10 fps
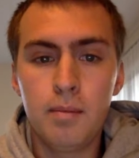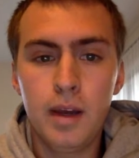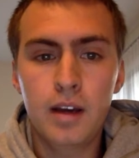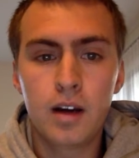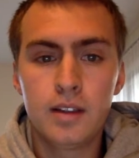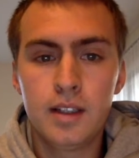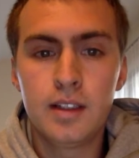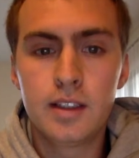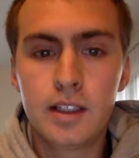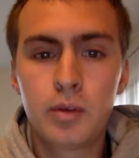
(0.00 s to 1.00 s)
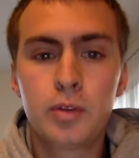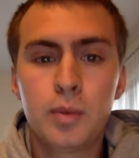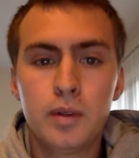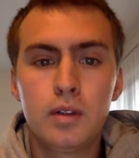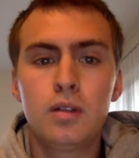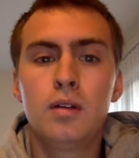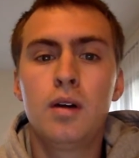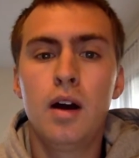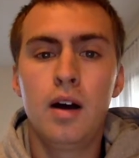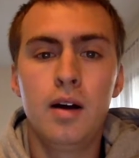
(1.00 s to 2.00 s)
make content distinguishable,
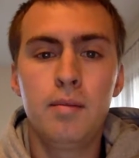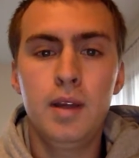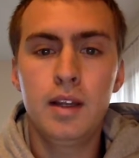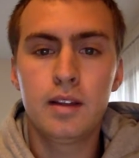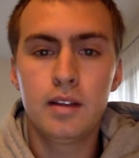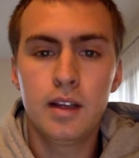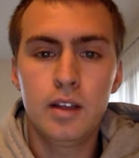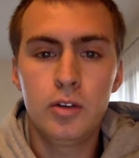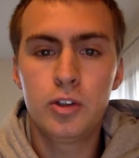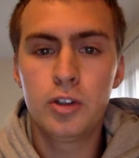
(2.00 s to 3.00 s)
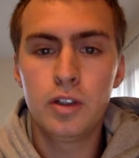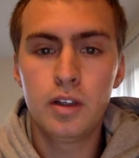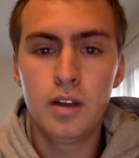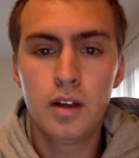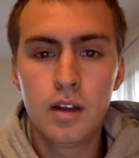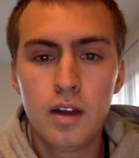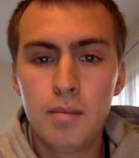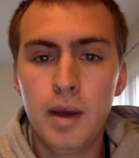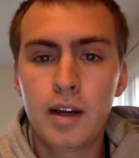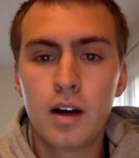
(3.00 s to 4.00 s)
meaning that you should
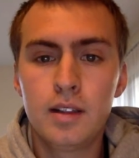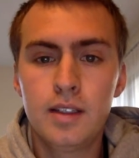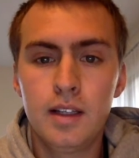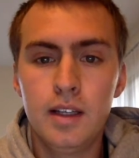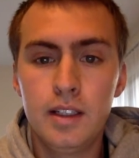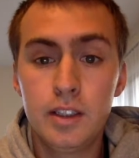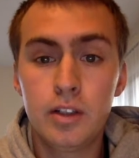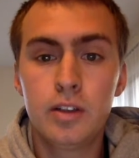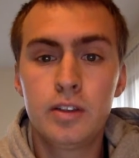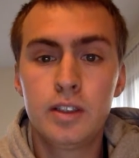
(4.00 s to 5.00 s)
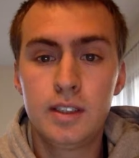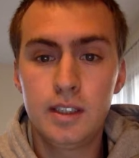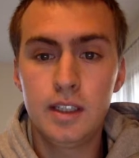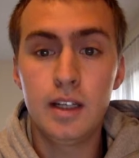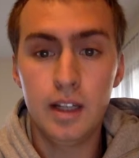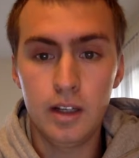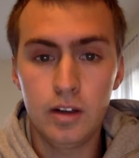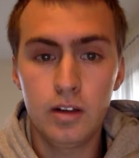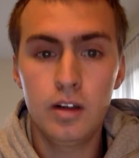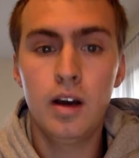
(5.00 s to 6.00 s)
make content easier to see and
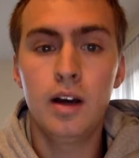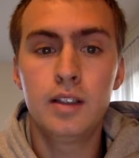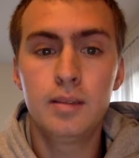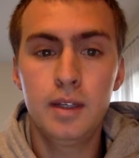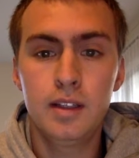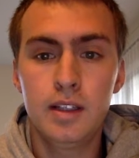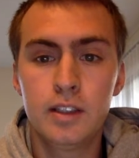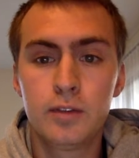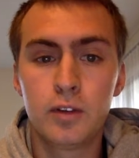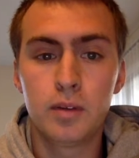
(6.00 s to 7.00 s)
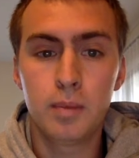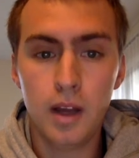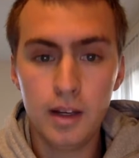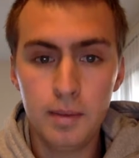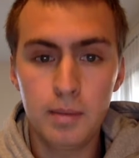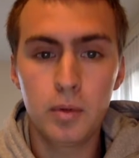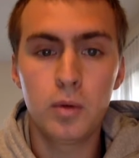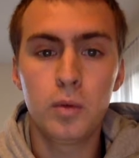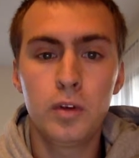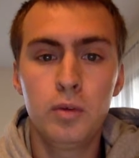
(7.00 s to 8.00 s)
hear. To meet this for blind
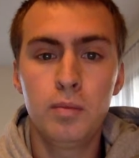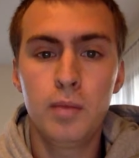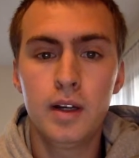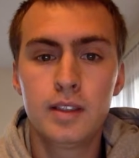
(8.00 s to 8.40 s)
people, you